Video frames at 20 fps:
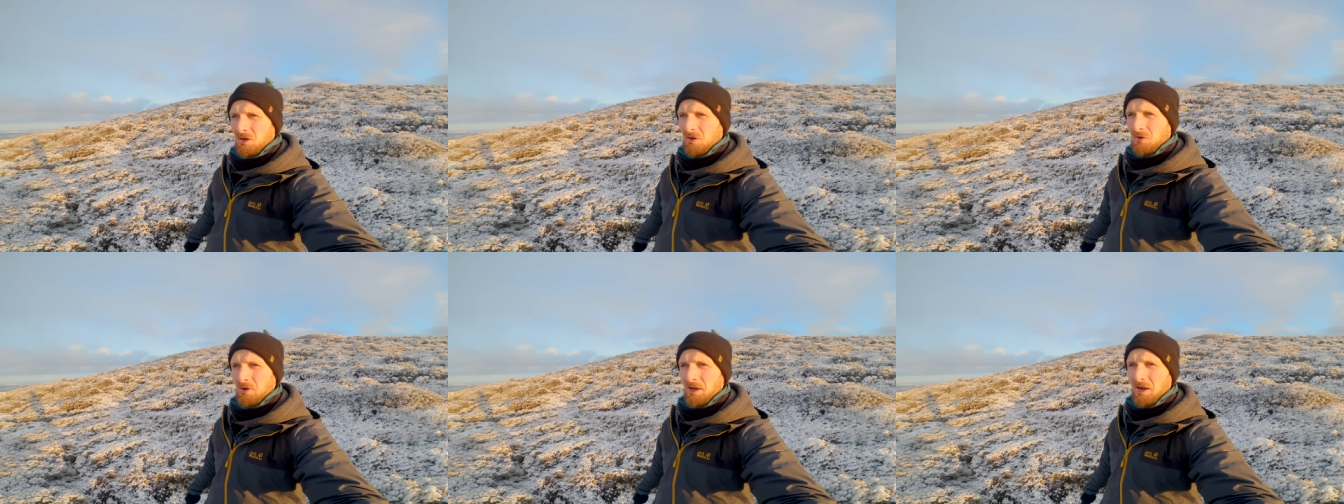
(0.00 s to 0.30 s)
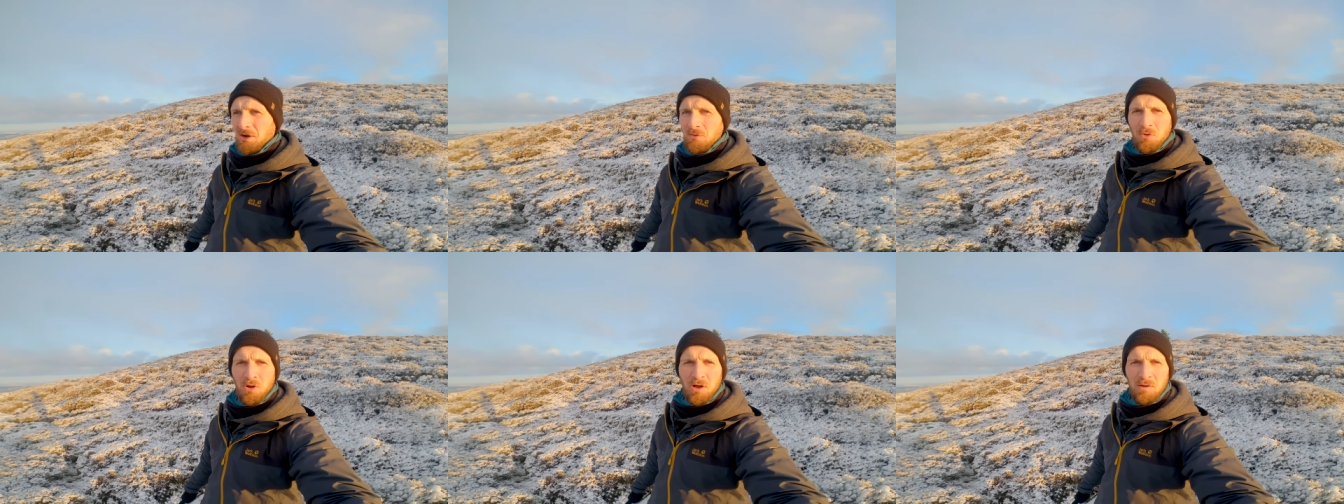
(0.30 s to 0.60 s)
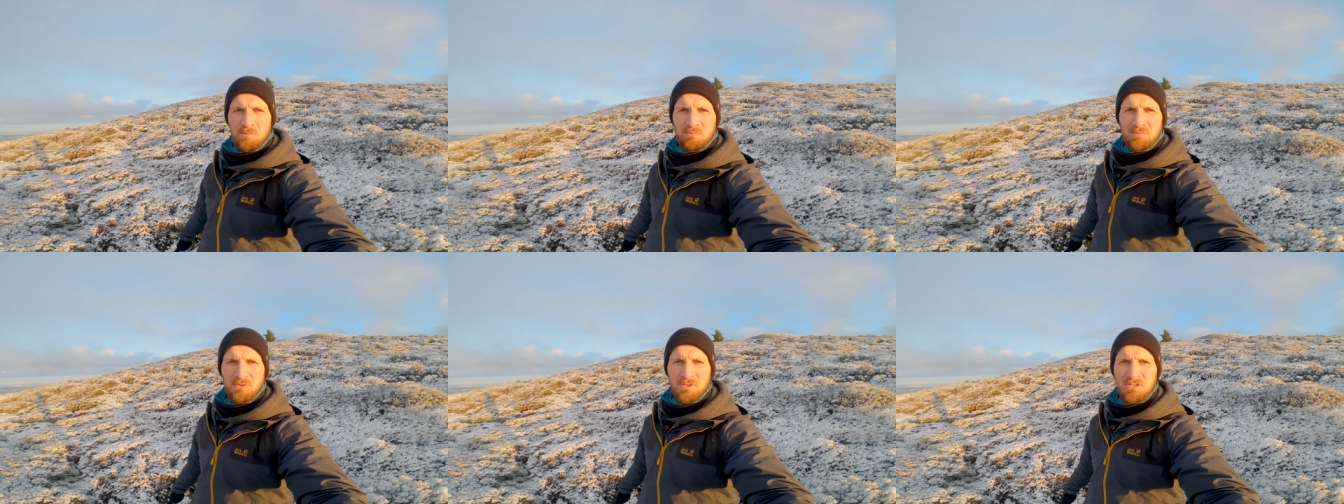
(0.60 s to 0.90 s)
Well, what
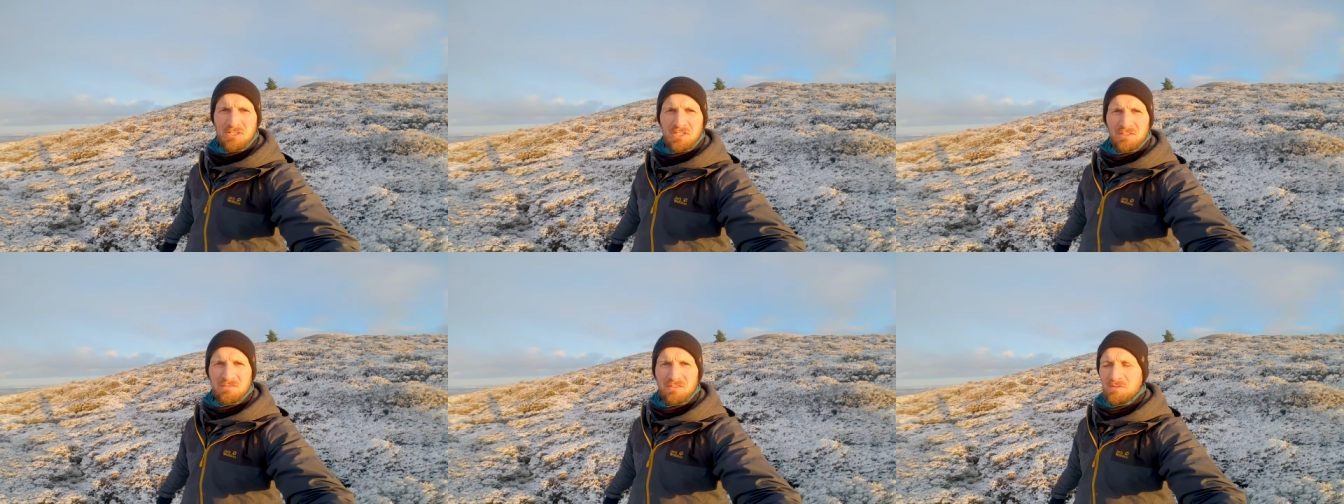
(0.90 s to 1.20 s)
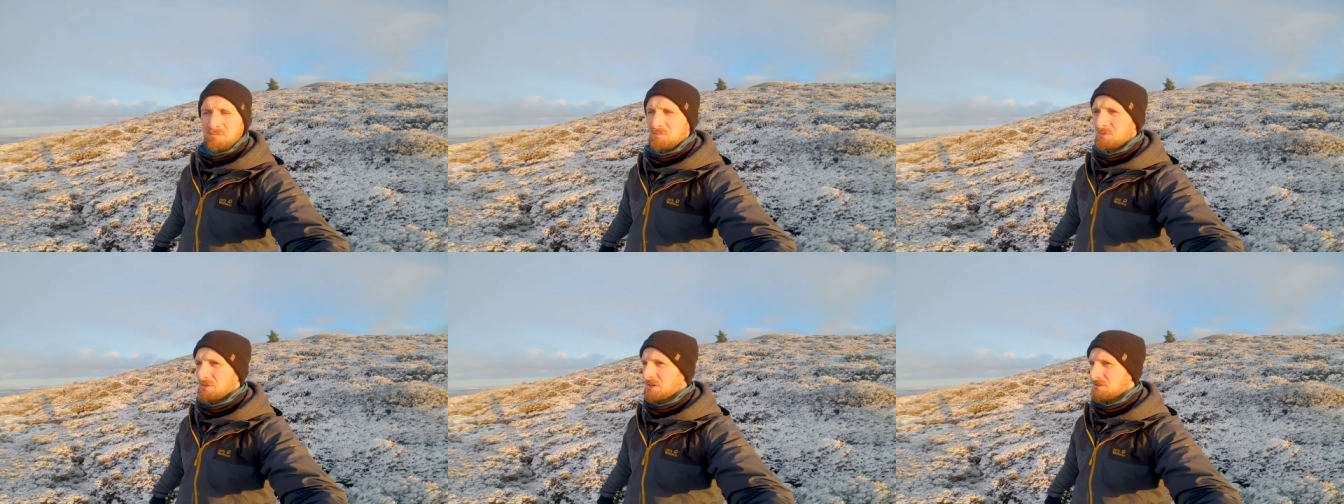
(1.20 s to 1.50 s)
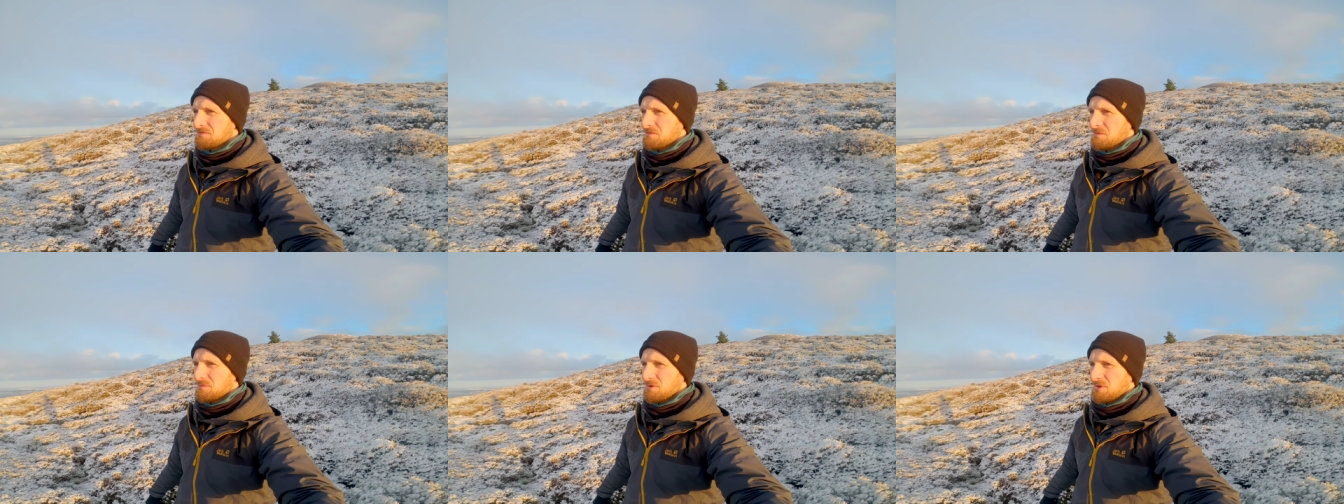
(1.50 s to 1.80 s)
a beautiful,
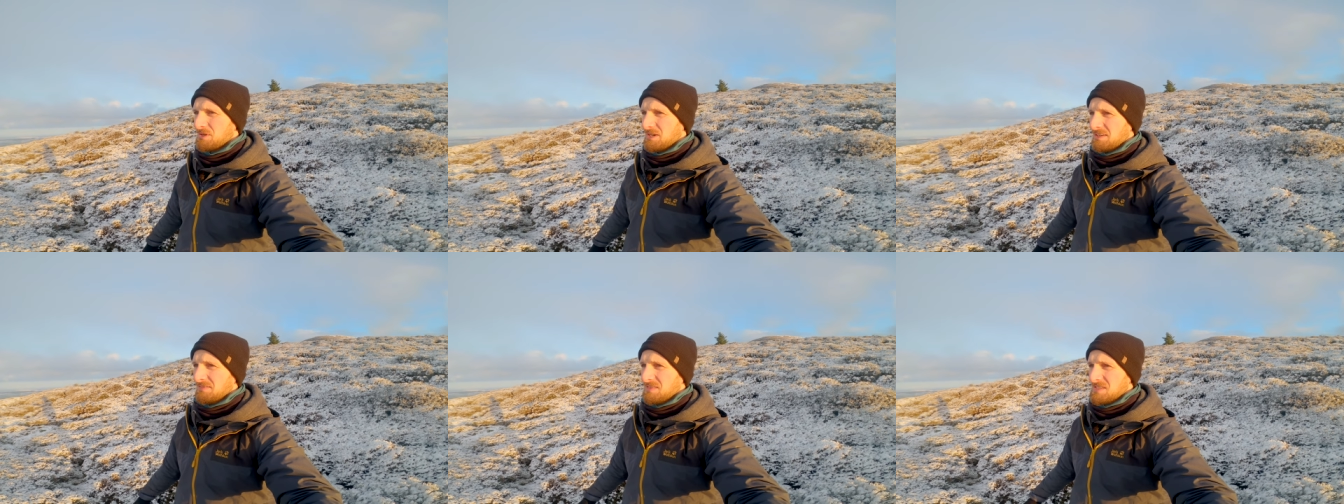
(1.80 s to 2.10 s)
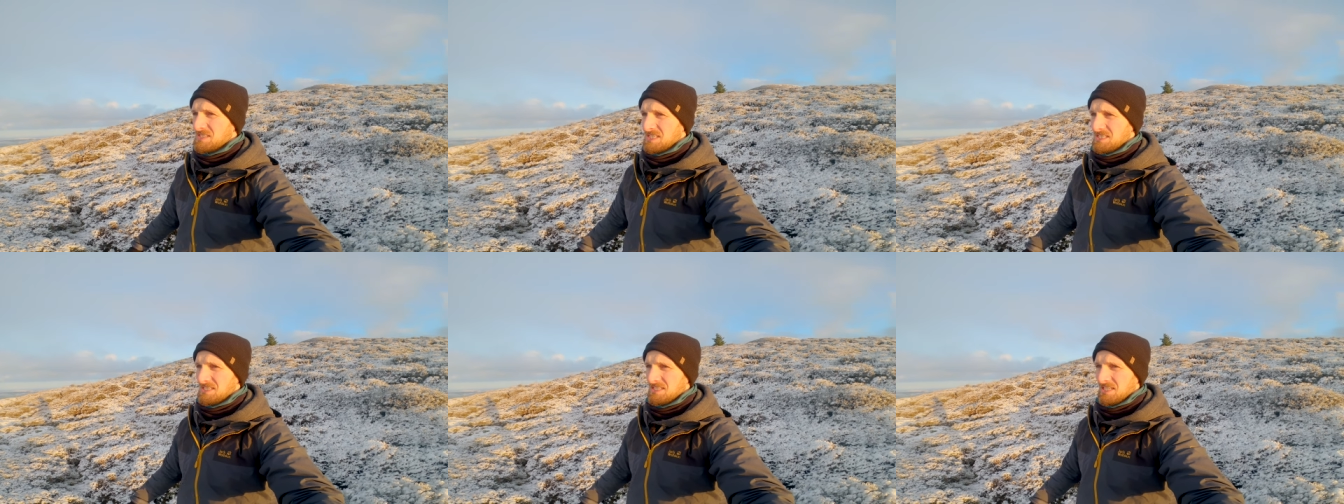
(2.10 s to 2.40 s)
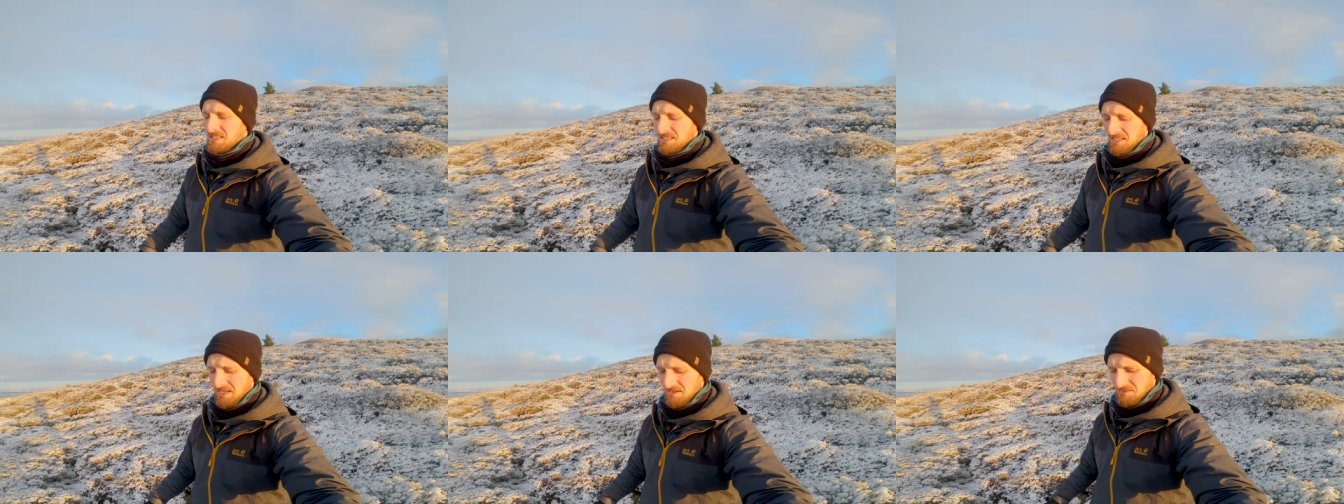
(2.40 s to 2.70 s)
beautiful morning this has
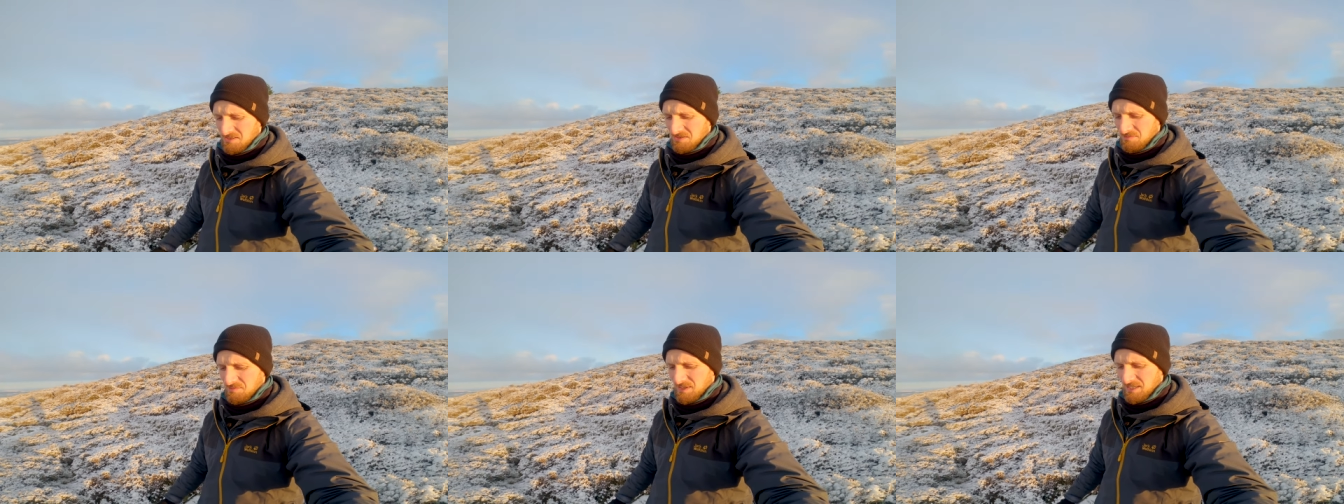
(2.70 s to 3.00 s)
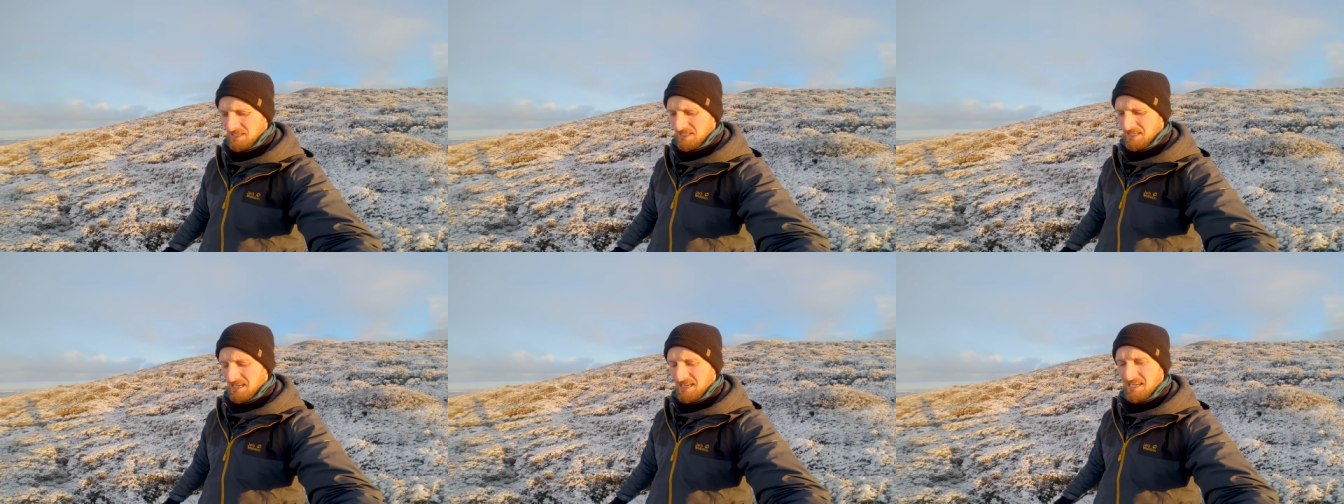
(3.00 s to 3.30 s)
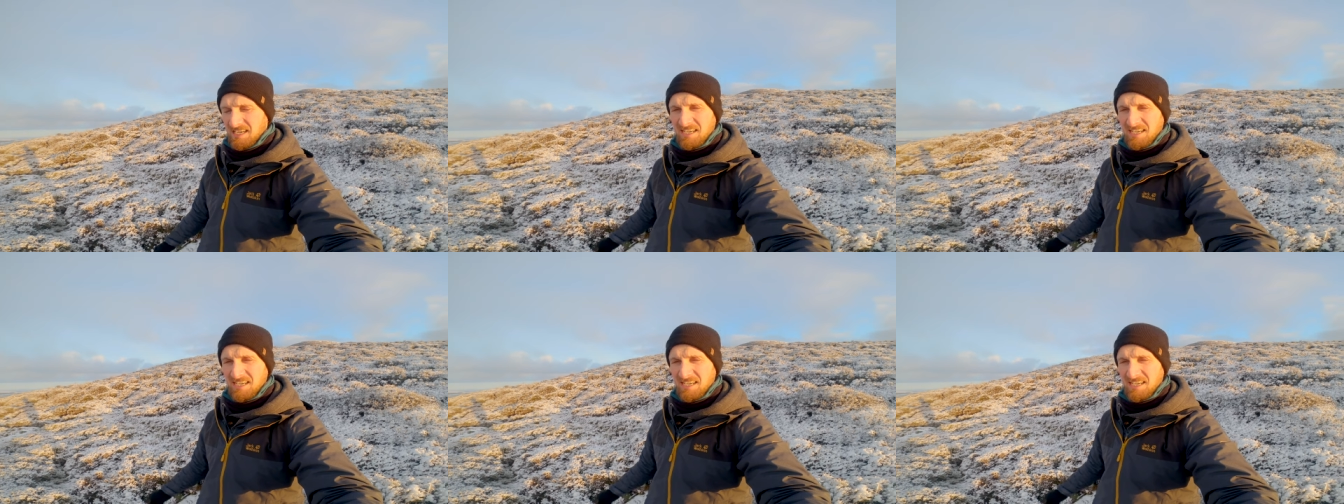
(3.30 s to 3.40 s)
turned out to be.